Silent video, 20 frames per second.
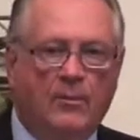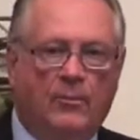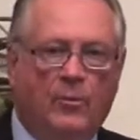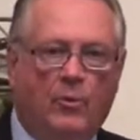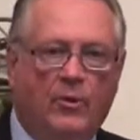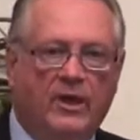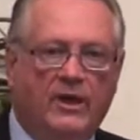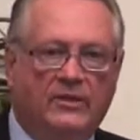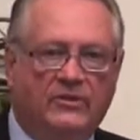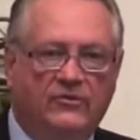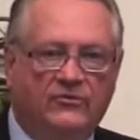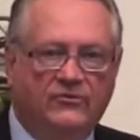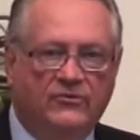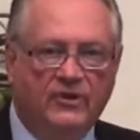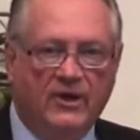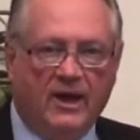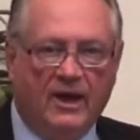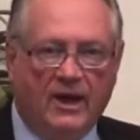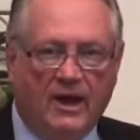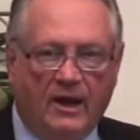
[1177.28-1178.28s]
We had the
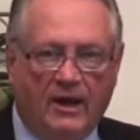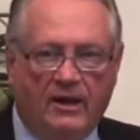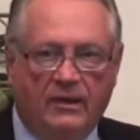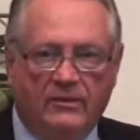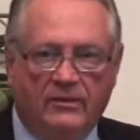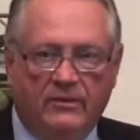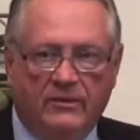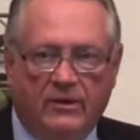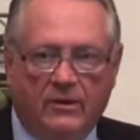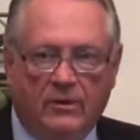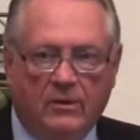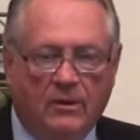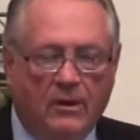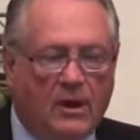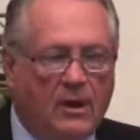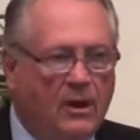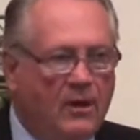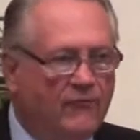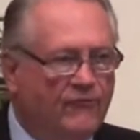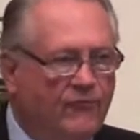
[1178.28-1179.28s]
CIA in there.
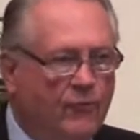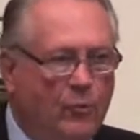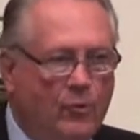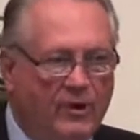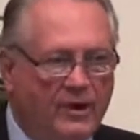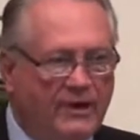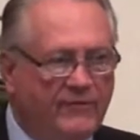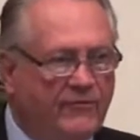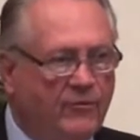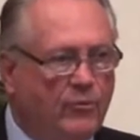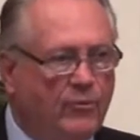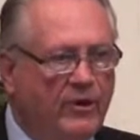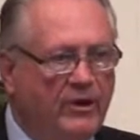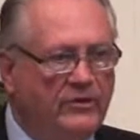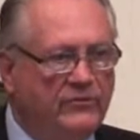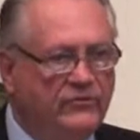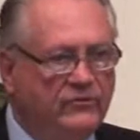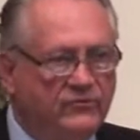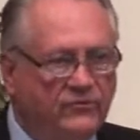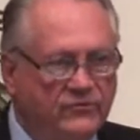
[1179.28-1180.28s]
For whatever
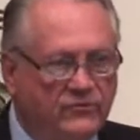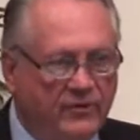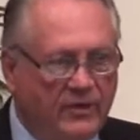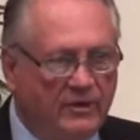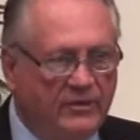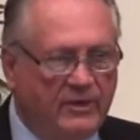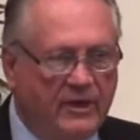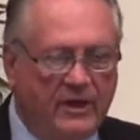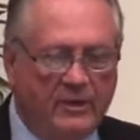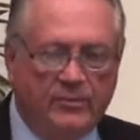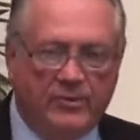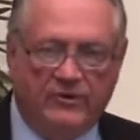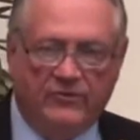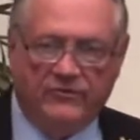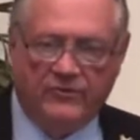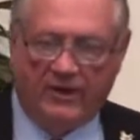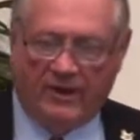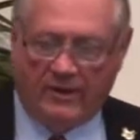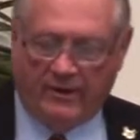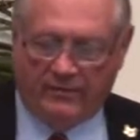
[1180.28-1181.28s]
reasons, they had been
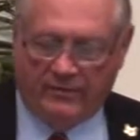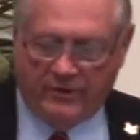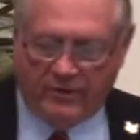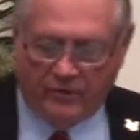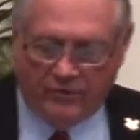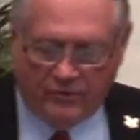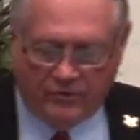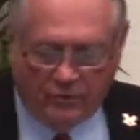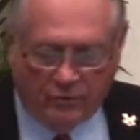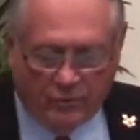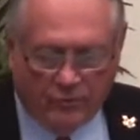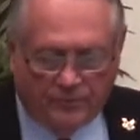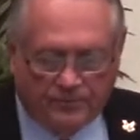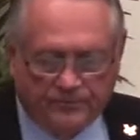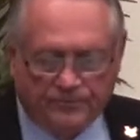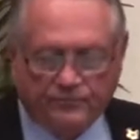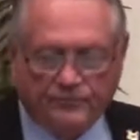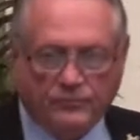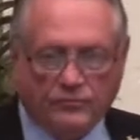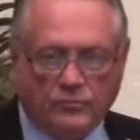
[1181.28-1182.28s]
sent in there to
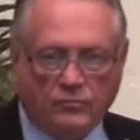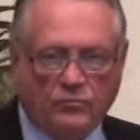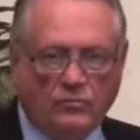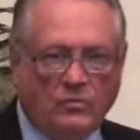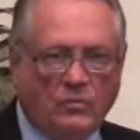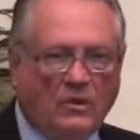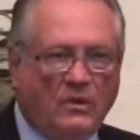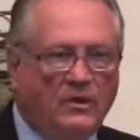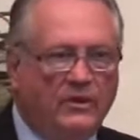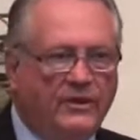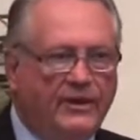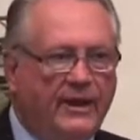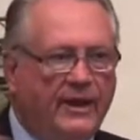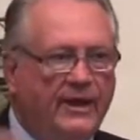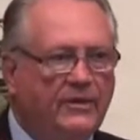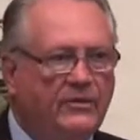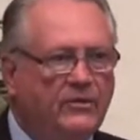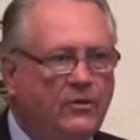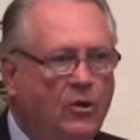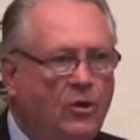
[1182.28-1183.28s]

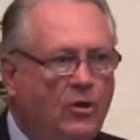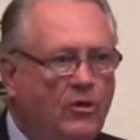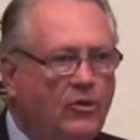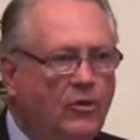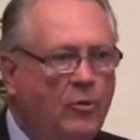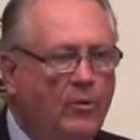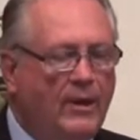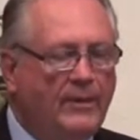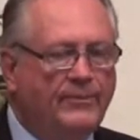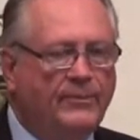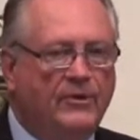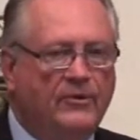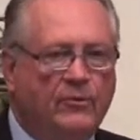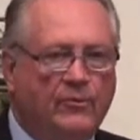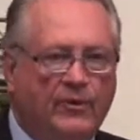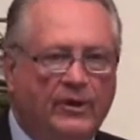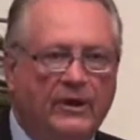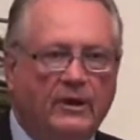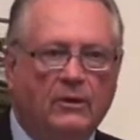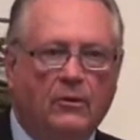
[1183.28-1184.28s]
gather all the
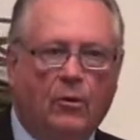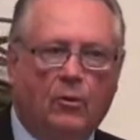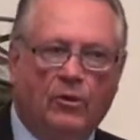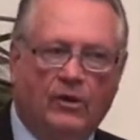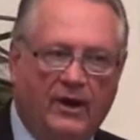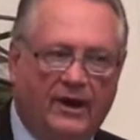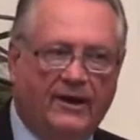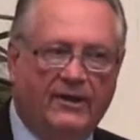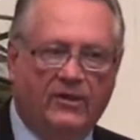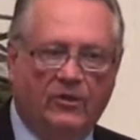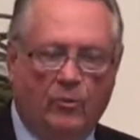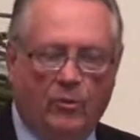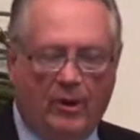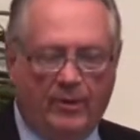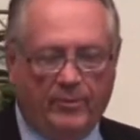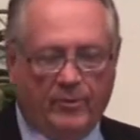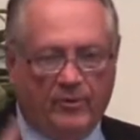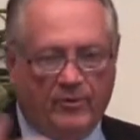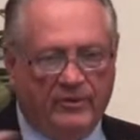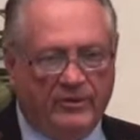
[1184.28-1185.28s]
weaponry, or a lot of the
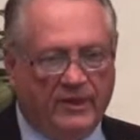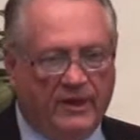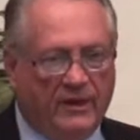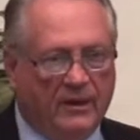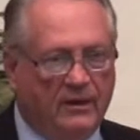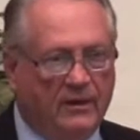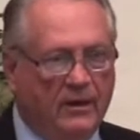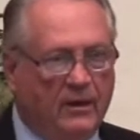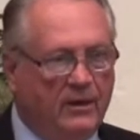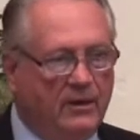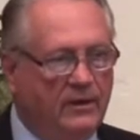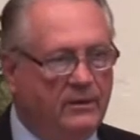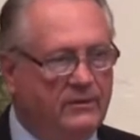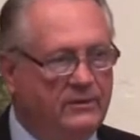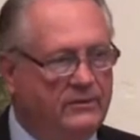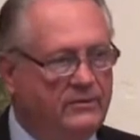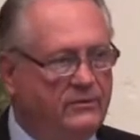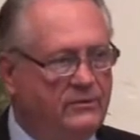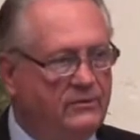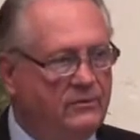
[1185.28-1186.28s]
weaponry that had gone
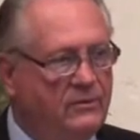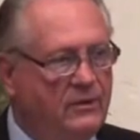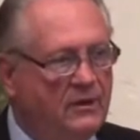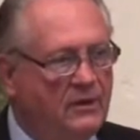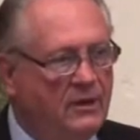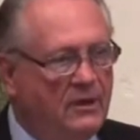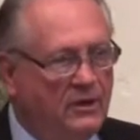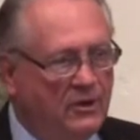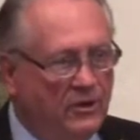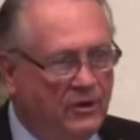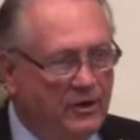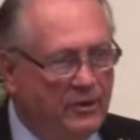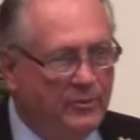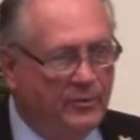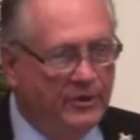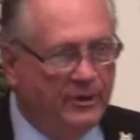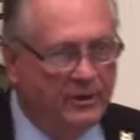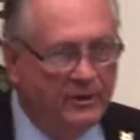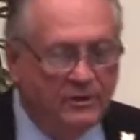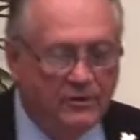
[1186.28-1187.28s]
into
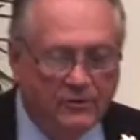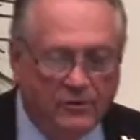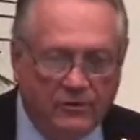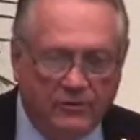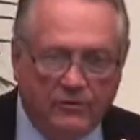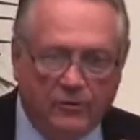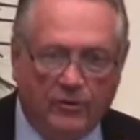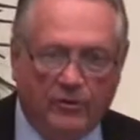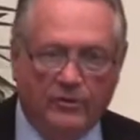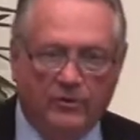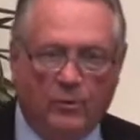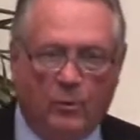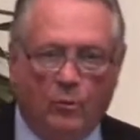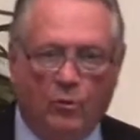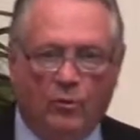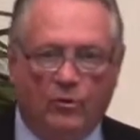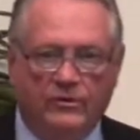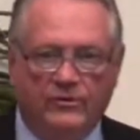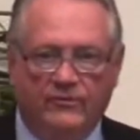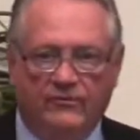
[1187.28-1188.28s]
Libya during the
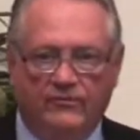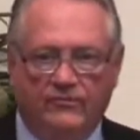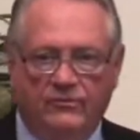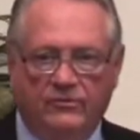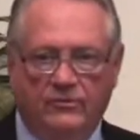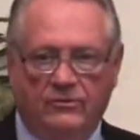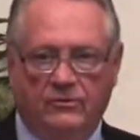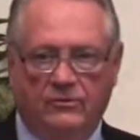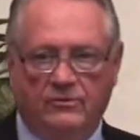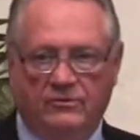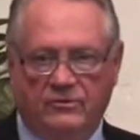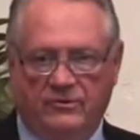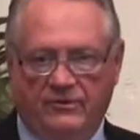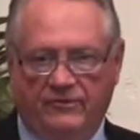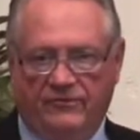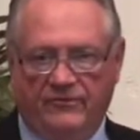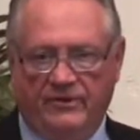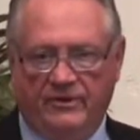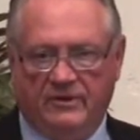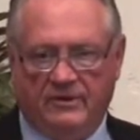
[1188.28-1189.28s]
war to
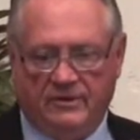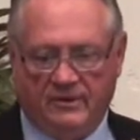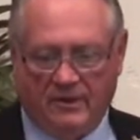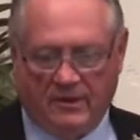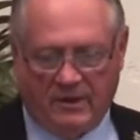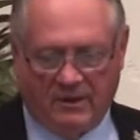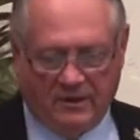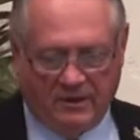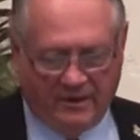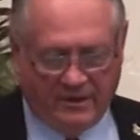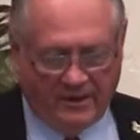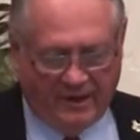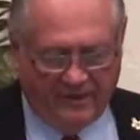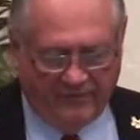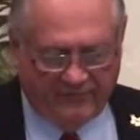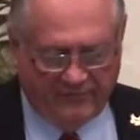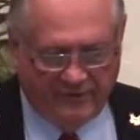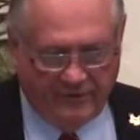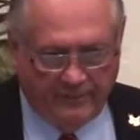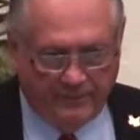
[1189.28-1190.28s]
defeat
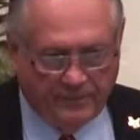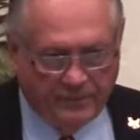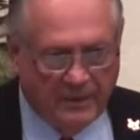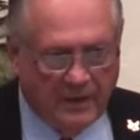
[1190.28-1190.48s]
Gaddafi.